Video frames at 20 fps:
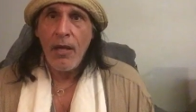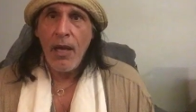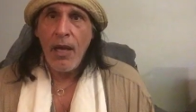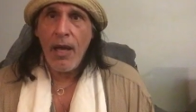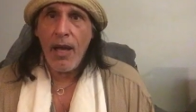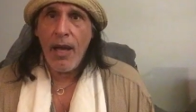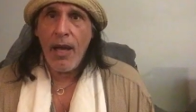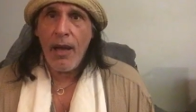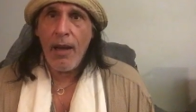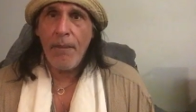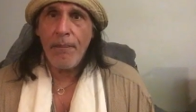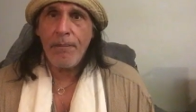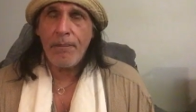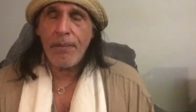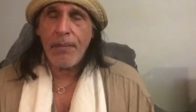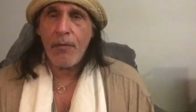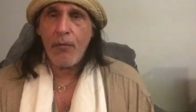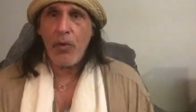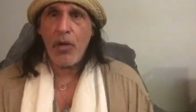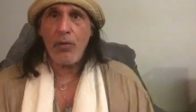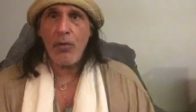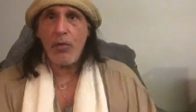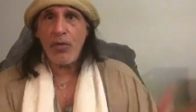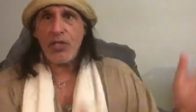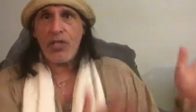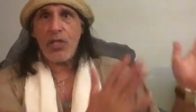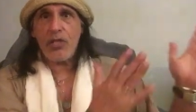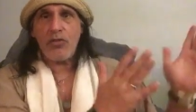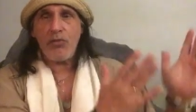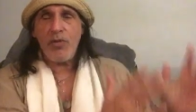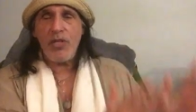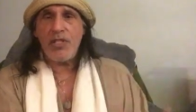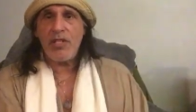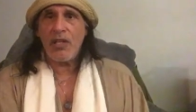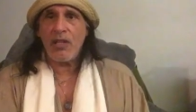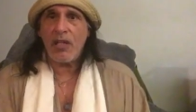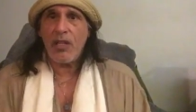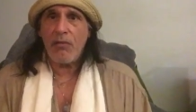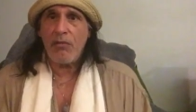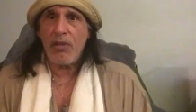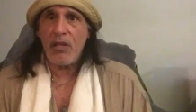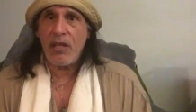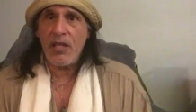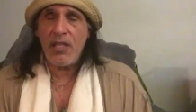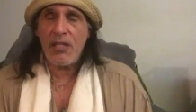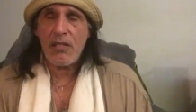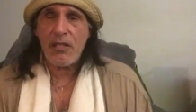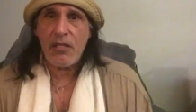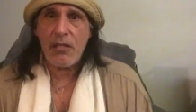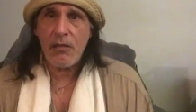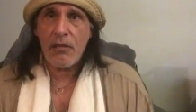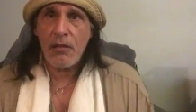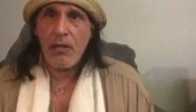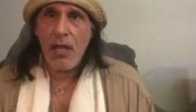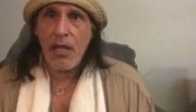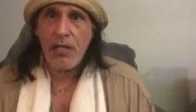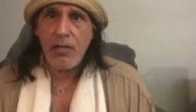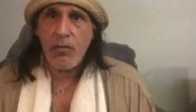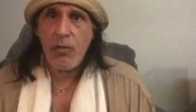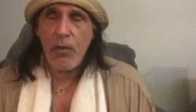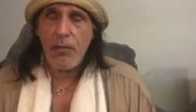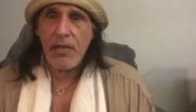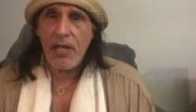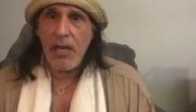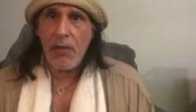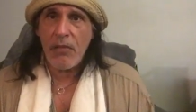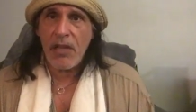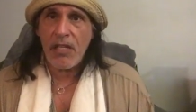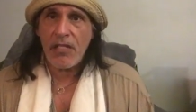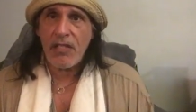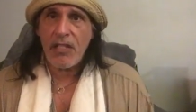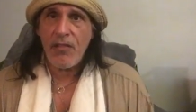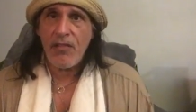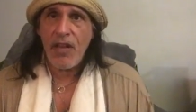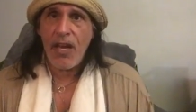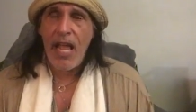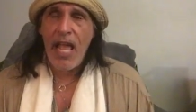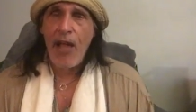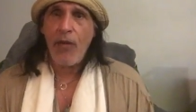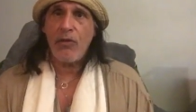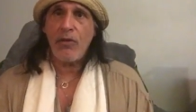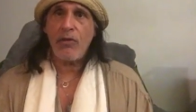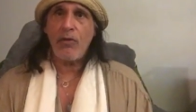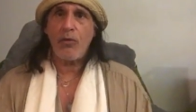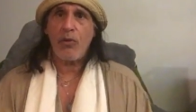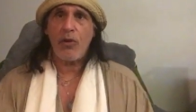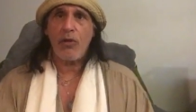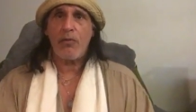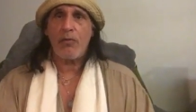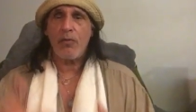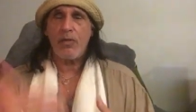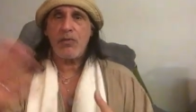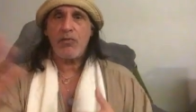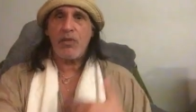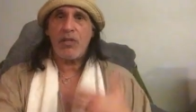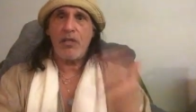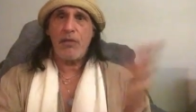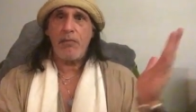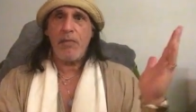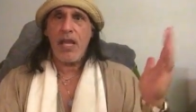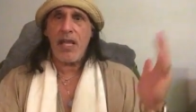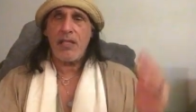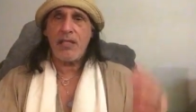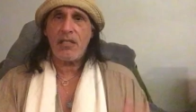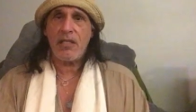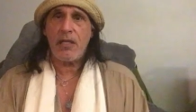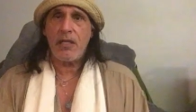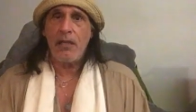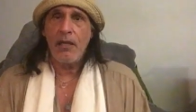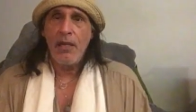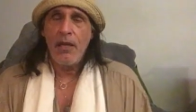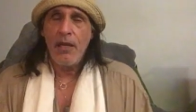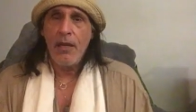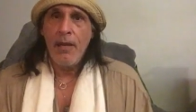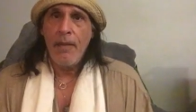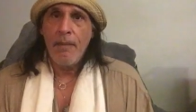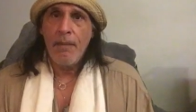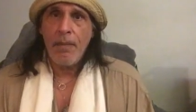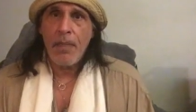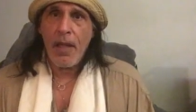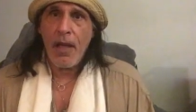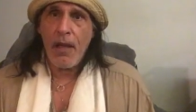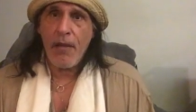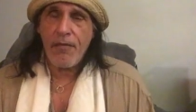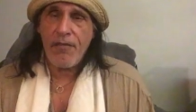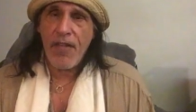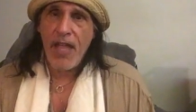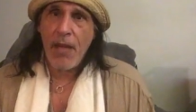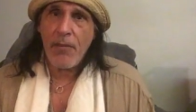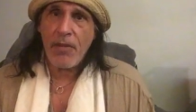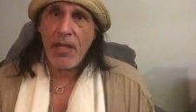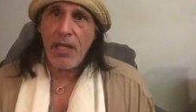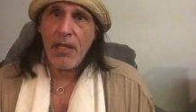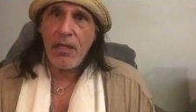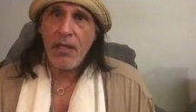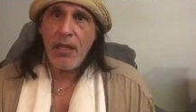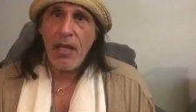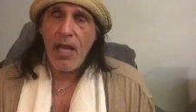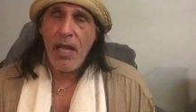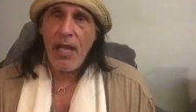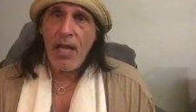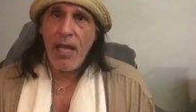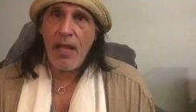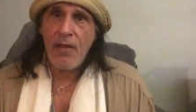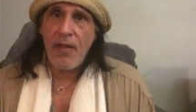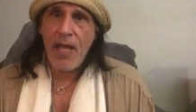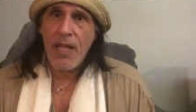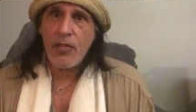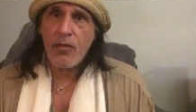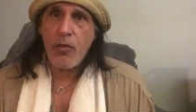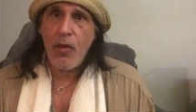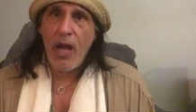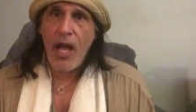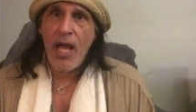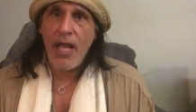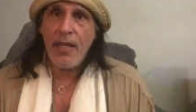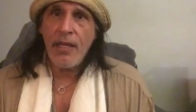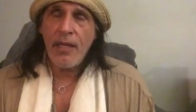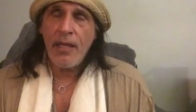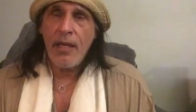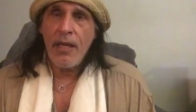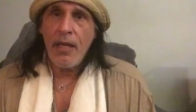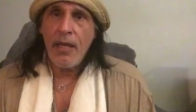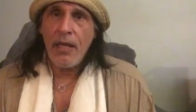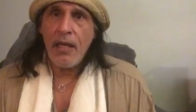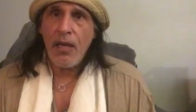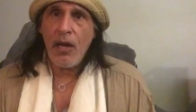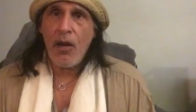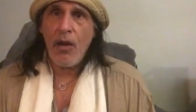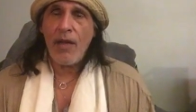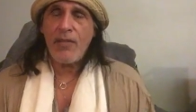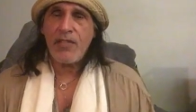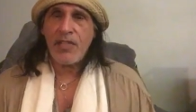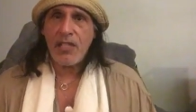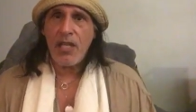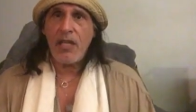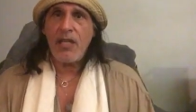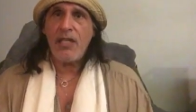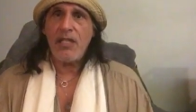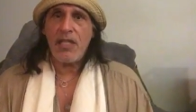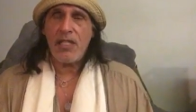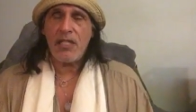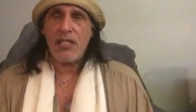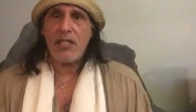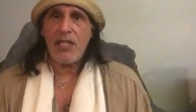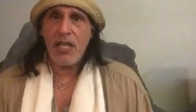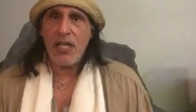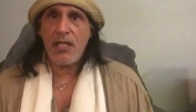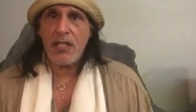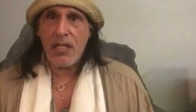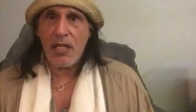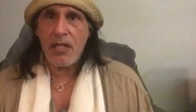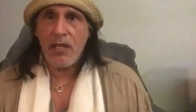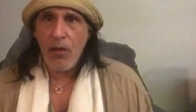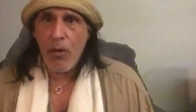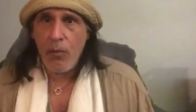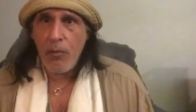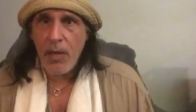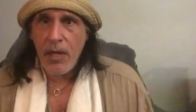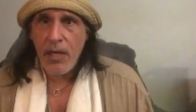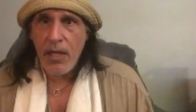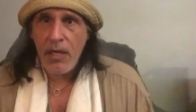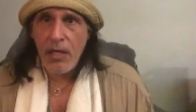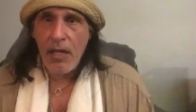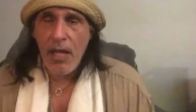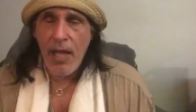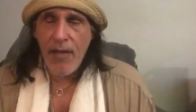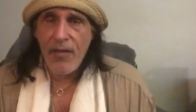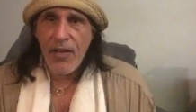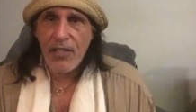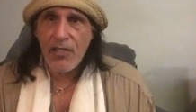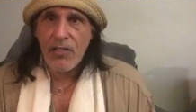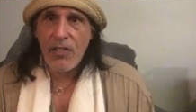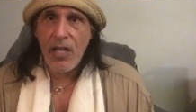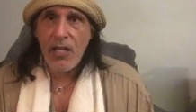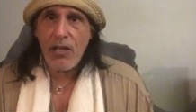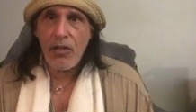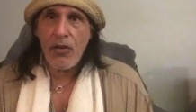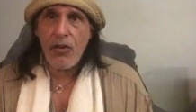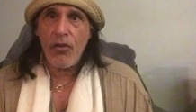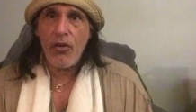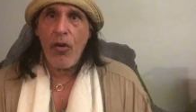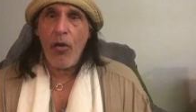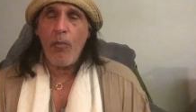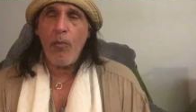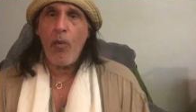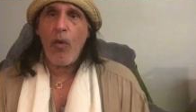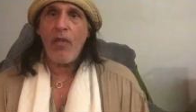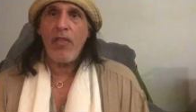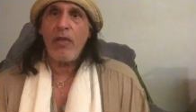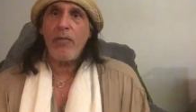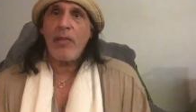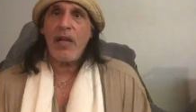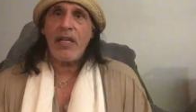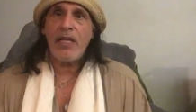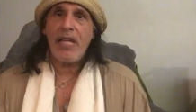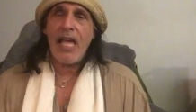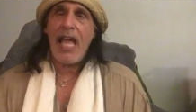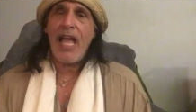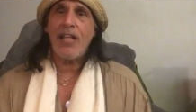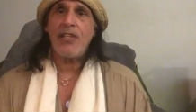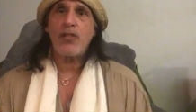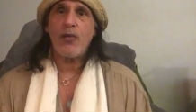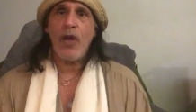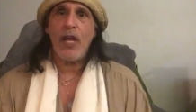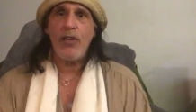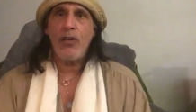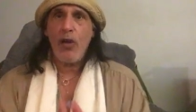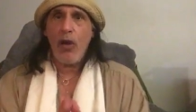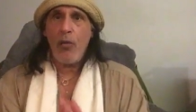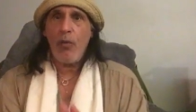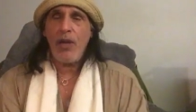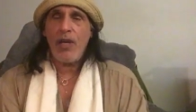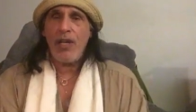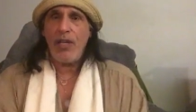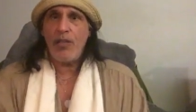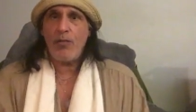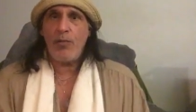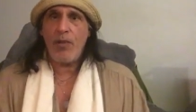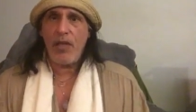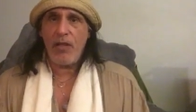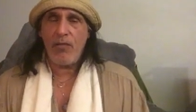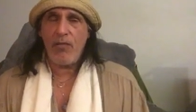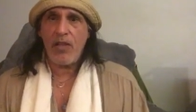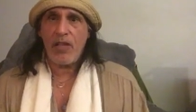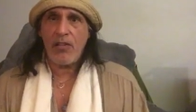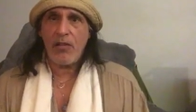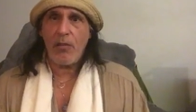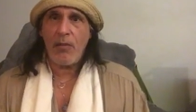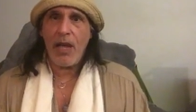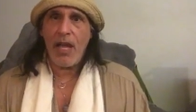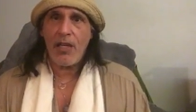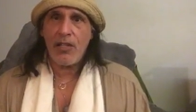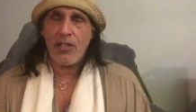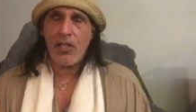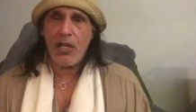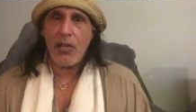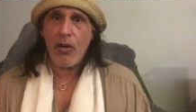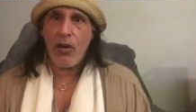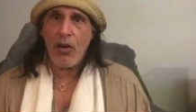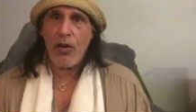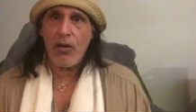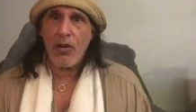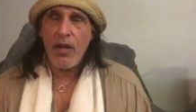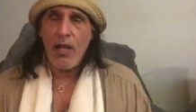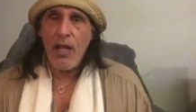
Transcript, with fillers: um, one who was just recently released, a nice woman named Leslie Van Houten, was with the Manson uh, family. And that's why, you know, I've studied these things, and nobody have I studied or know more than my dad. So I know when he's being victimized and hurt,